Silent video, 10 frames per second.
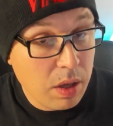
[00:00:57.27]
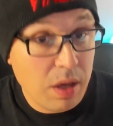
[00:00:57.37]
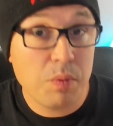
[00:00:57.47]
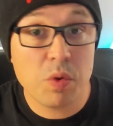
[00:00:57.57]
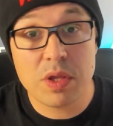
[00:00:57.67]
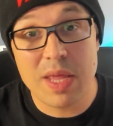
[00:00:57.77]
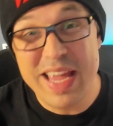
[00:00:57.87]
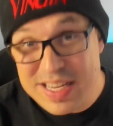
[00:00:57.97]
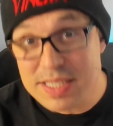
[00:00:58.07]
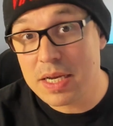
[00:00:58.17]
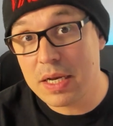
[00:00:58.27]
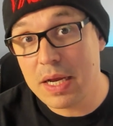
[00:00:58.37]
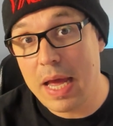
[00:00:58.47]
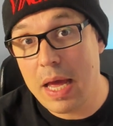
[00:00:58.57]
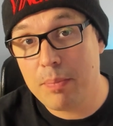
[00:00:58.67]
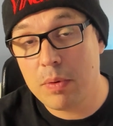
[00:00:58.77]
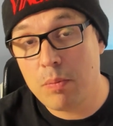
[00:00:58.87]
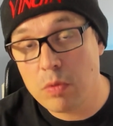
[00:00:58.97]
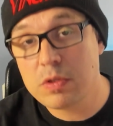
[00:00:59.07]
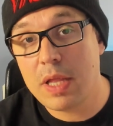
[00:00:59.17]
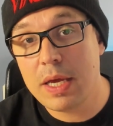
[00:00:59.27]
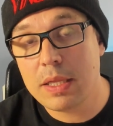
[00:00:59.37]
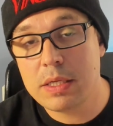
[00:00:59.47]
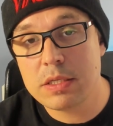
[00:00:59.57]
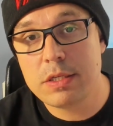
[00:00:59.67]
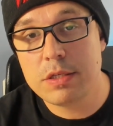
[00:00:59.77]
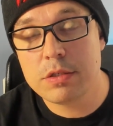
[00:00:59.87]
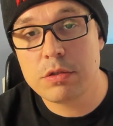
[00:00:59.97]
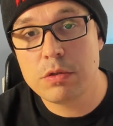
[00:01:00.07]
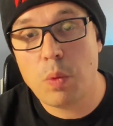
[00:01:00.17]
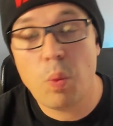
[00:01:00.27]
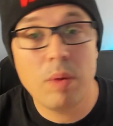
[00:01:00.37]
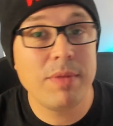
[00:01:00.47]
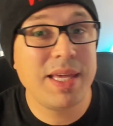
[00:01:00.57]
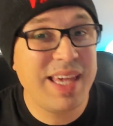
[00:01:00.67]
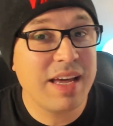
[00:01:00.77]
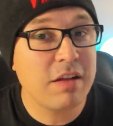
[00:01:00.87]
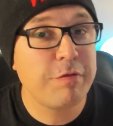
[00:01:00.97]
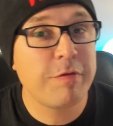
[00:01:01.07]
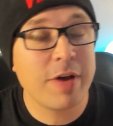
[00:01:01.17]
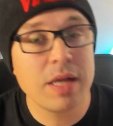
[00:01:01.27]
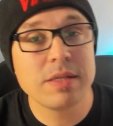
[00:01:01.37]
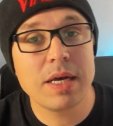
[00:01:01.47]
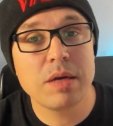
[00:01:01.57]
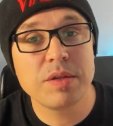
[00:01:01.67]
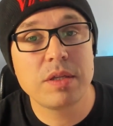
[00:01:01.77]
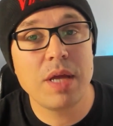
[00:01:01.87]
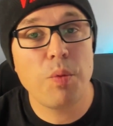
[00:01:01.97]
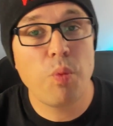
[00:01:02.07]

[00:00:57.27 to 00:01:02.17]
and what is gonna happen most likely in season 2 when Miguel finds out that